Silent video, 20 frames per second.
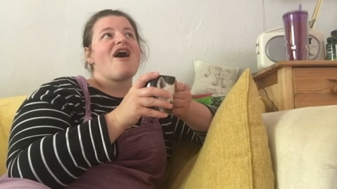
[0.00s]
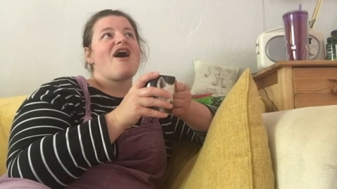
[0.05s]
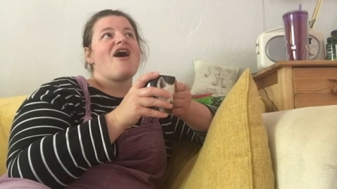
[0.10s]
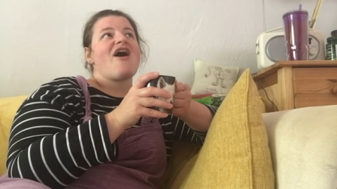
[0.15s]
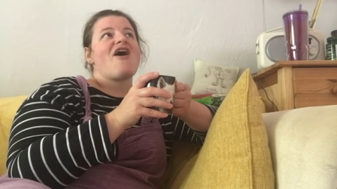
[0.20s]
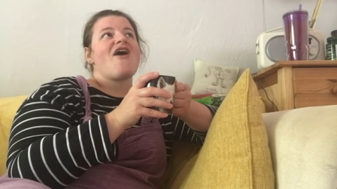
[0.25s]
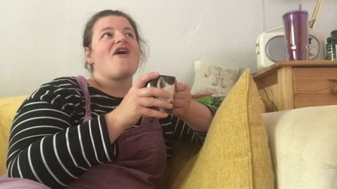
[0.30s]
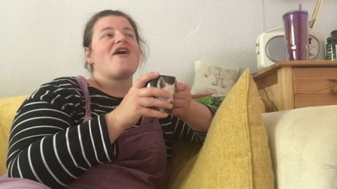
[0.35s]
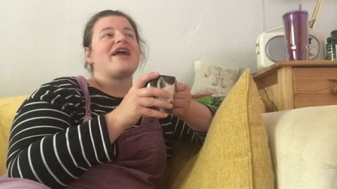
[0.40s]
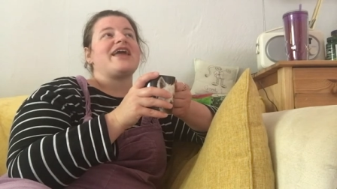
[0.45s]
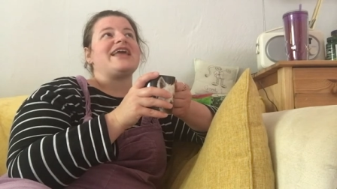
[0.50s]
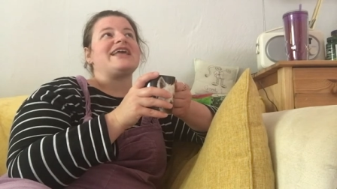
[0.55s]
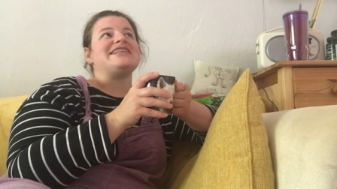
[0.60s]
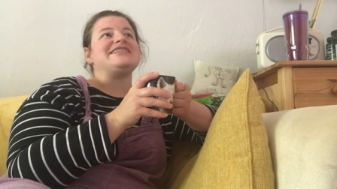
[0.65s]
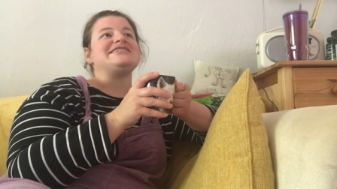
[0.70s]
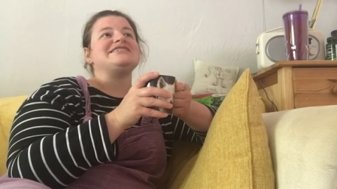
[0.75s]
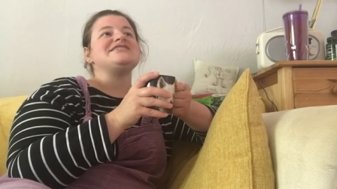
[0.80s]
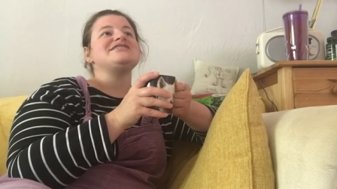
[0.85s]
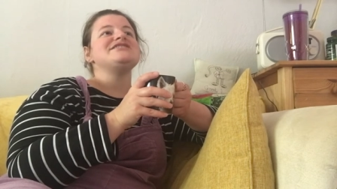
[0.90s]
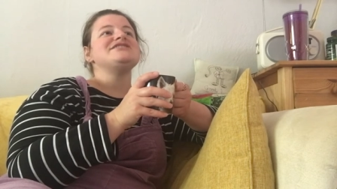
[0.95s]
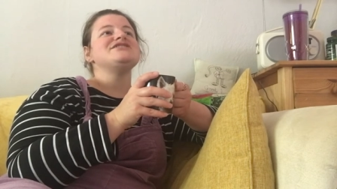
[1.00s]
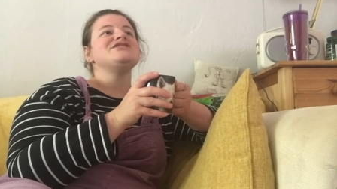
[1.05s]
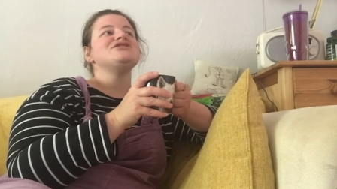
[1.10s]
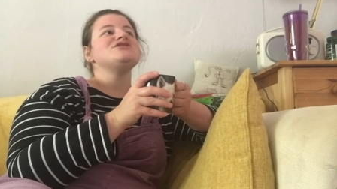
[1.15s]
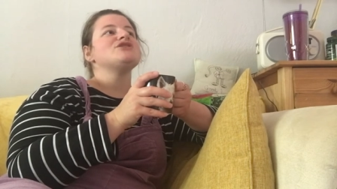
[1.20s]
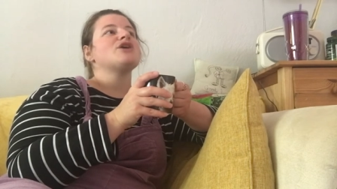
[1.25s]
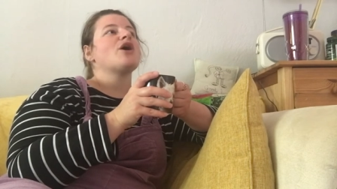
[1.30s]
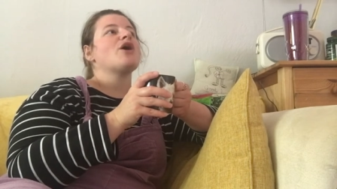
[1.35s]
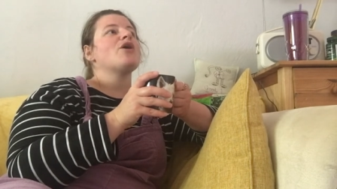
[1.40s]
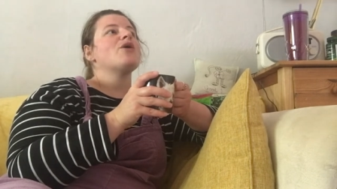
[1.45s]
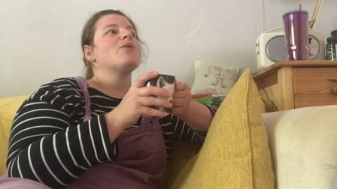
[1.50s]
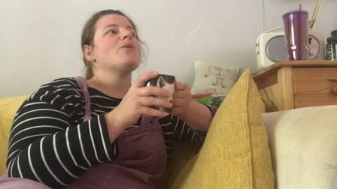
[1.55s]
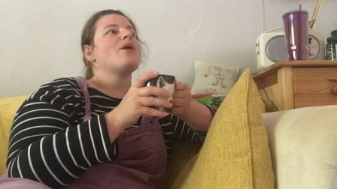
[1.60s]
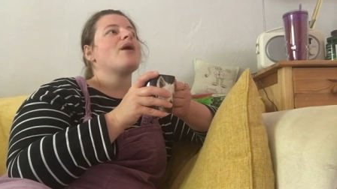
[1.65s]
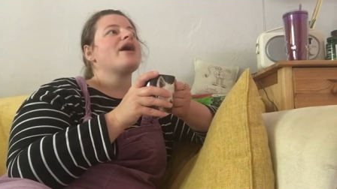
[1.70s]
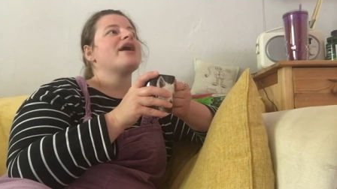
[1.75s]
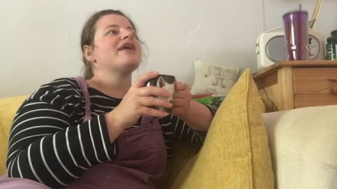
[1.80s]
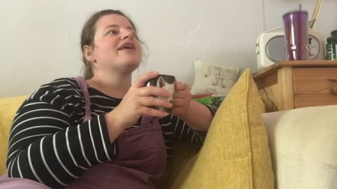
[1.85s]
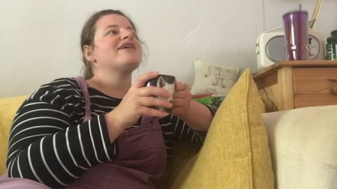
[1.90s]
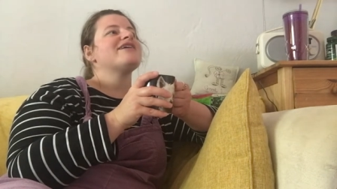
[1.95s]
I didn't know
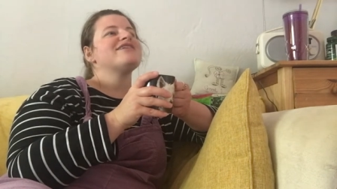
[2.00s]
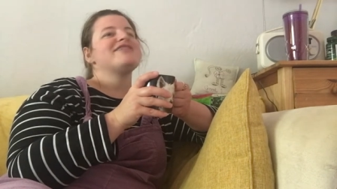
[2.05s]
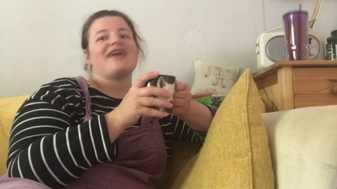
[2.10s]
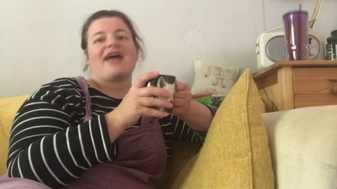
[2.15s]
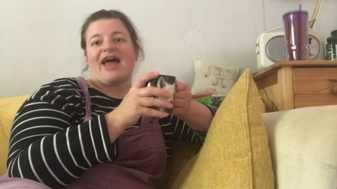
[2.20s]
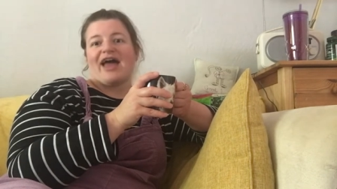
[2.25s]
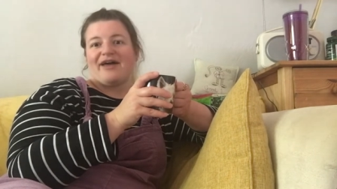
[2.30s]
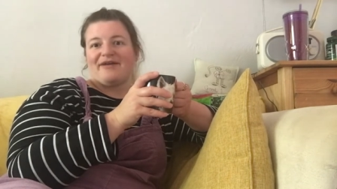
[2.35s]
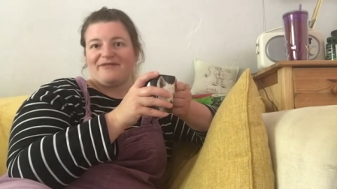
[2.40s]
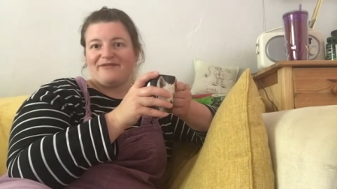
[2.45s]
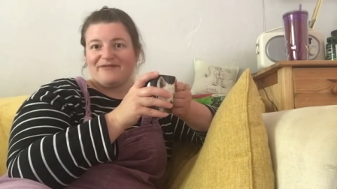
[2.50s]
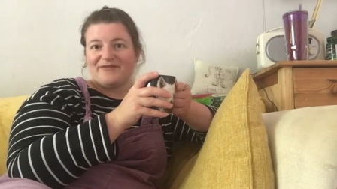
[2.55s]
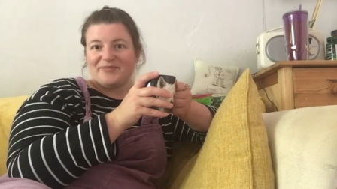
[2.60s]
I could have.